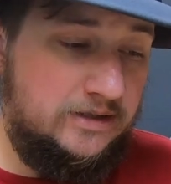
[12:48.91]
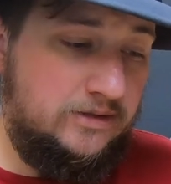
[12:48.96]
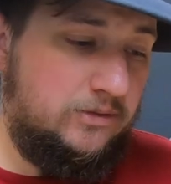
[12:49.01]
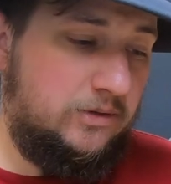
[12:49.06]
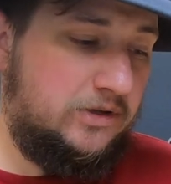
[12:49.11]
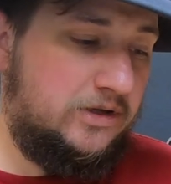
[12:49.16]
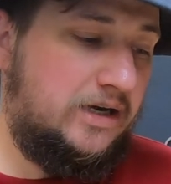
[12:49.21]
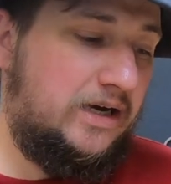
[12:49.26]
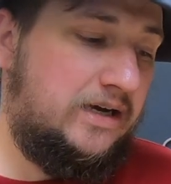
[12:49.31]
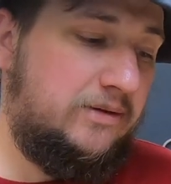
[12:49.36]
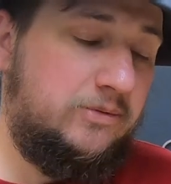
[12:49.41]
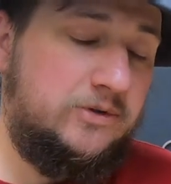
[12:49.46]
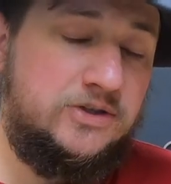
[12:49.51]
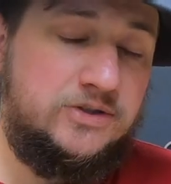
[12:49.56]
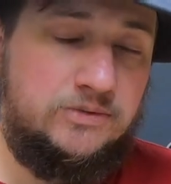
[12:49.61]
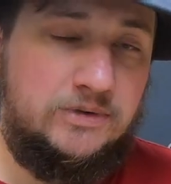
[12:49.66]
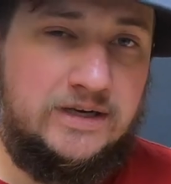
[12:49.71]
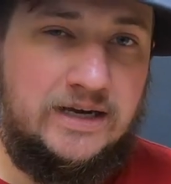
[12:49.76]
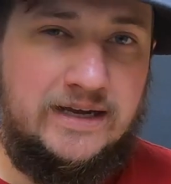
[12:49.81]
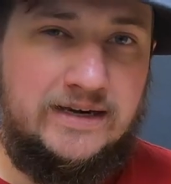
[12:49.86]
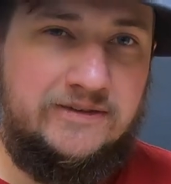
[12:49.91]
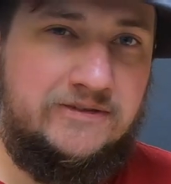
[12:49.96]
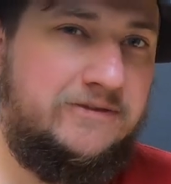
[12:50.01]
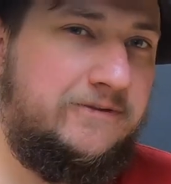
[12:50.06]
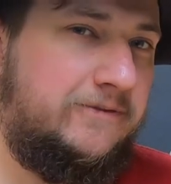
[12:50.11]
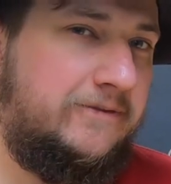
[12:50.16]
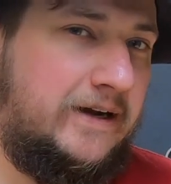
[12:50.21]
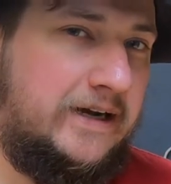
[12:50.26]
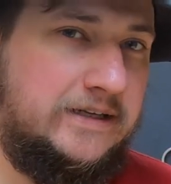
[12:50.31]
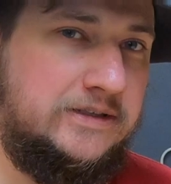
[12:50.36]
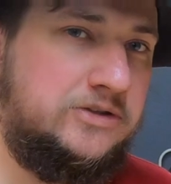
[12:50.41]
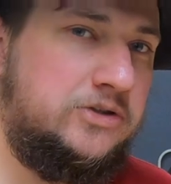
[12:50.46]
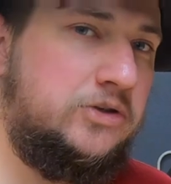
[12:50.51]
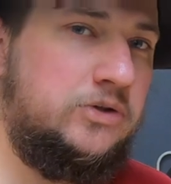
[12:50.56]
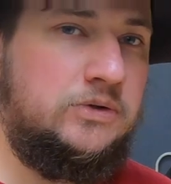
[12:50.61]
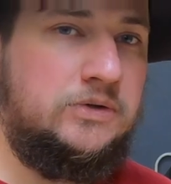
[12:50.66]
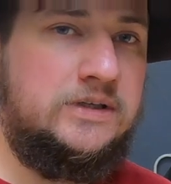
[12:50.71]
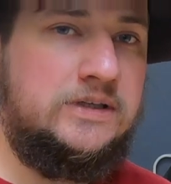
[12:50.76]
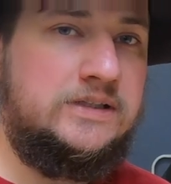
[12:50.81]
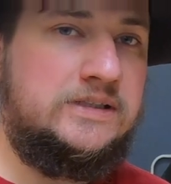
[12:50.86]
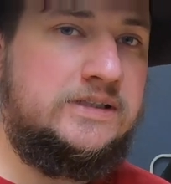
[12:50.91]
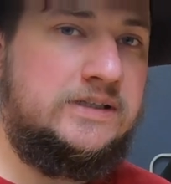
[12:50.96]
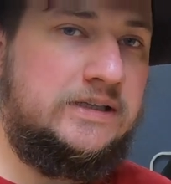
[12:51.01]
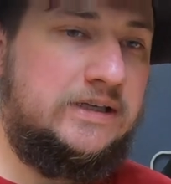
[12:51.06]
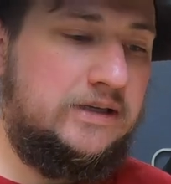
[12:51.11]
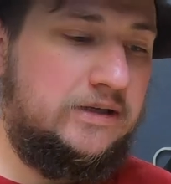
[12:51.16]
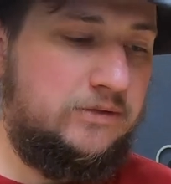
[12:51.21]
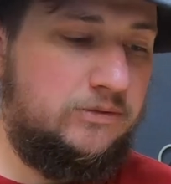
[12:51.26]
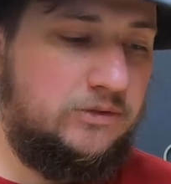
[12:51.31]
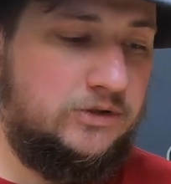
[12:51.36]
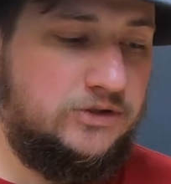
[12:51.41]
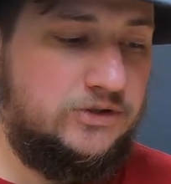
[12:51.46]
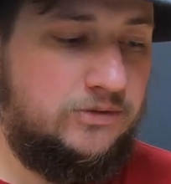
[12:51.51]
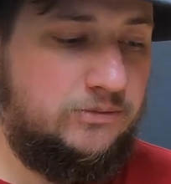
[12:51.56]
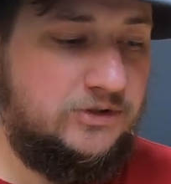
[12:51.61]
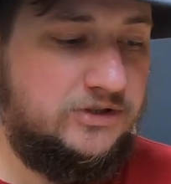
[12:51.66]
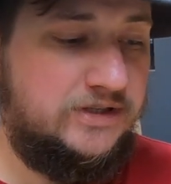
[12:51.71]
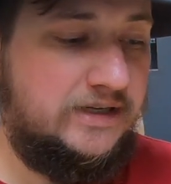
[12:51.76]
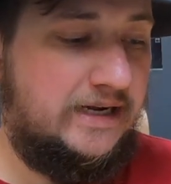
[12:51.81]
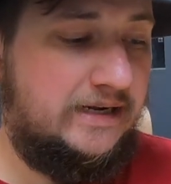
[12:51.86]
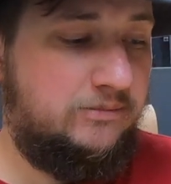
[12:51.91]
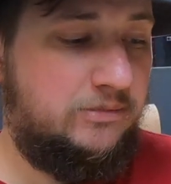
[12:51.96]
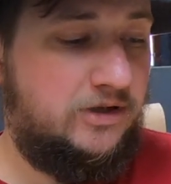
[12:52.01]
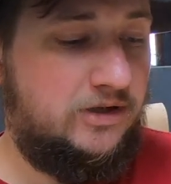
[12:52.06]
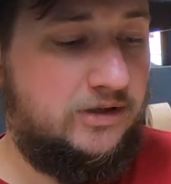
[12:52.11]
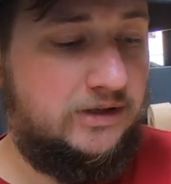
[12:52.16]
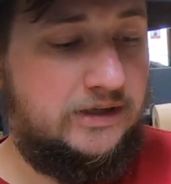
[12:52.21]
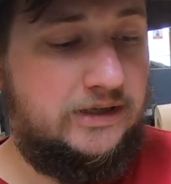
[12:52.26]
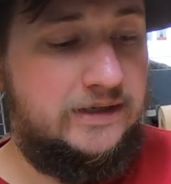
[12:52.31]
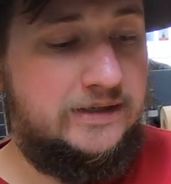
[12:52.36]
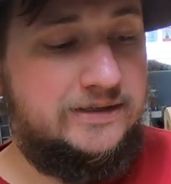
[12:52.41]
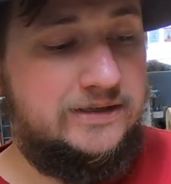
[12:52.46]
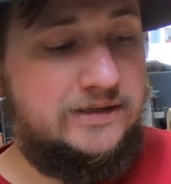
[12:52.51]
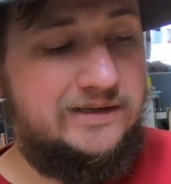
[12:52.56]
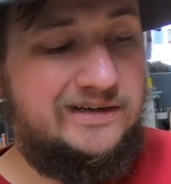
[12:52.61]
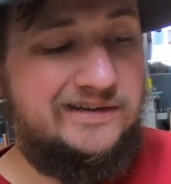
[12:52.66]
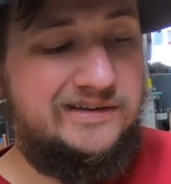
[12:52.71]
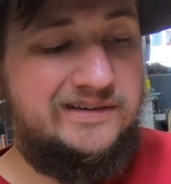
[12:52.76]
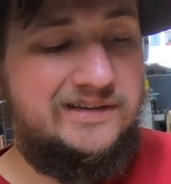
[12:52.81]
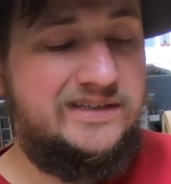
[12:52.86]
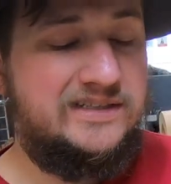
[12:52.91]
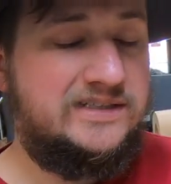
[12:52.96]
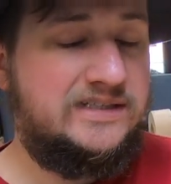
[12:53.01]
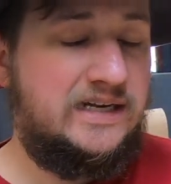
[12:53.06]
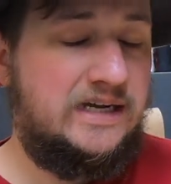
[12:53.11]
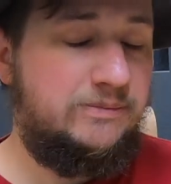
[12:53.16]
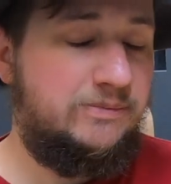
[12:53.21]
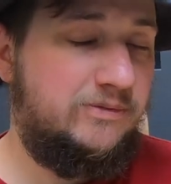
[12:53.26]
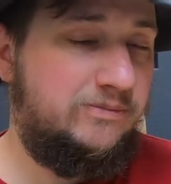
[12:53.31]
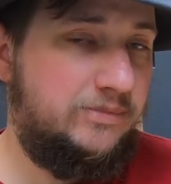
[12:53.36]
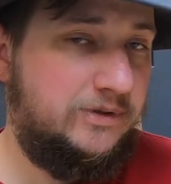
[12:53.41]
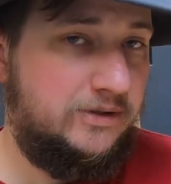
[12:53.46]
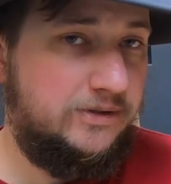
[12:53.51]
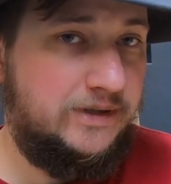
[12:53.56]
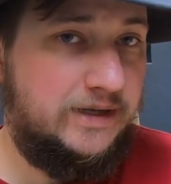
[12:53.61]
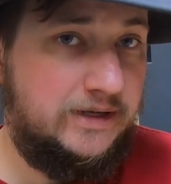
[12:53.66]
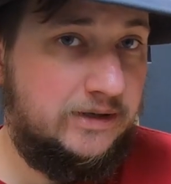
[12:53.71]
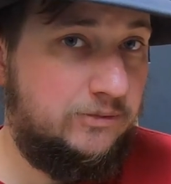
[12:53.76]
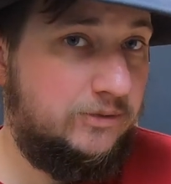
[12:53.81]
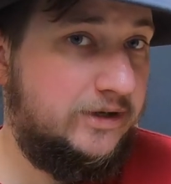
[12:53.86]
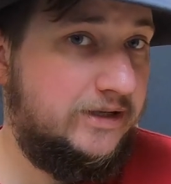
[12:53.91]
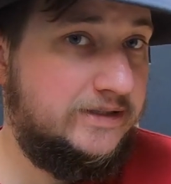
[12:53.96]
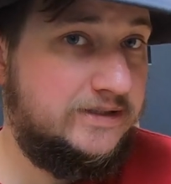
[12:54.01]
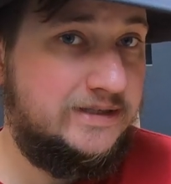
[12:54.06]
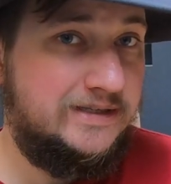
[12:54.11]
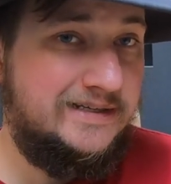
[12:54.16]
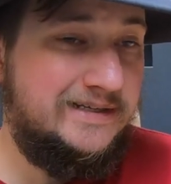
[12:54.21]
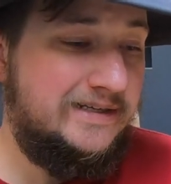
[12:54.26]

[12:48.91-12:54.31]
With Cobblers, we kind of fine tune it where it's almost eyeballing it on this type of build anyways.